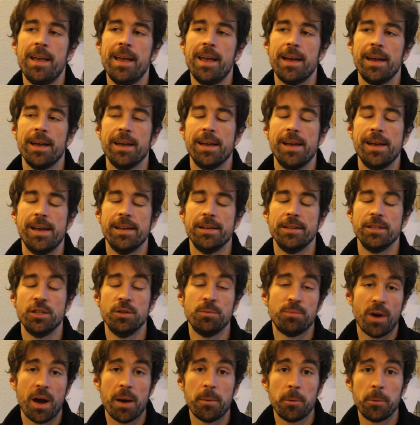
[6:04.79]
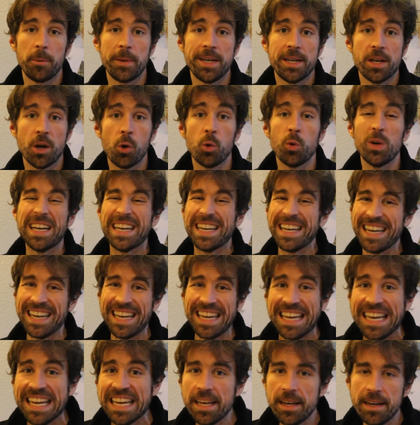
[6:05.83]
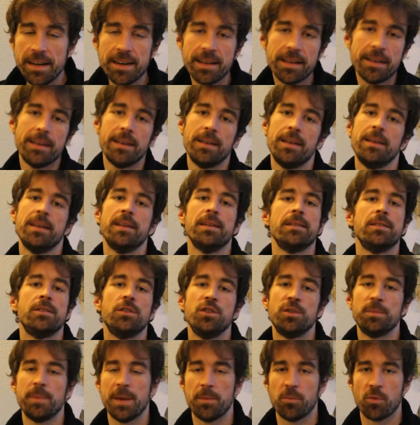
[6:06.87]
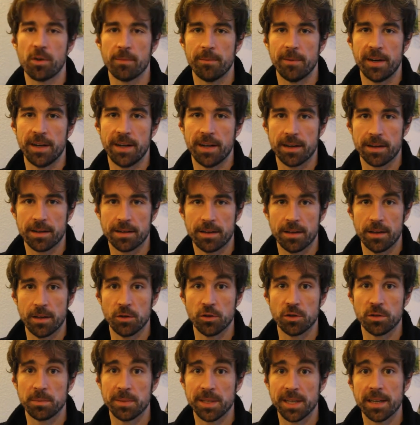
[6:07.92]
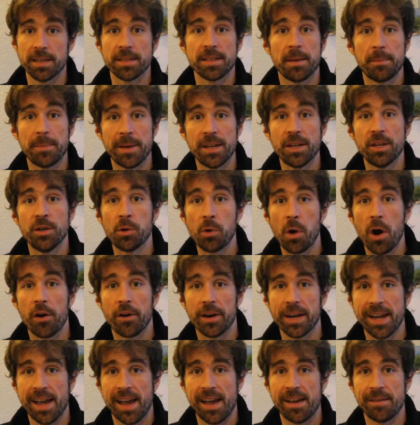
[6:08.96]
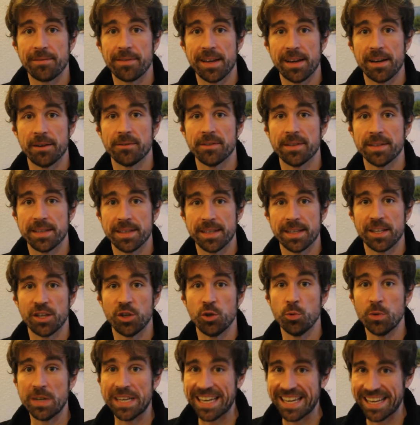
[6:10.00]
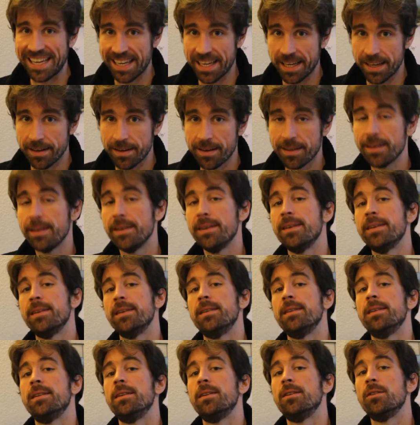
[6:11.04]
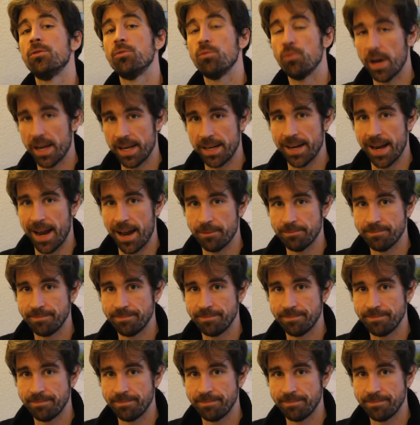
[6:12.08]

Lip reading: And you probably don't need to spend more money on clothes because I bet you already have everything you need right now.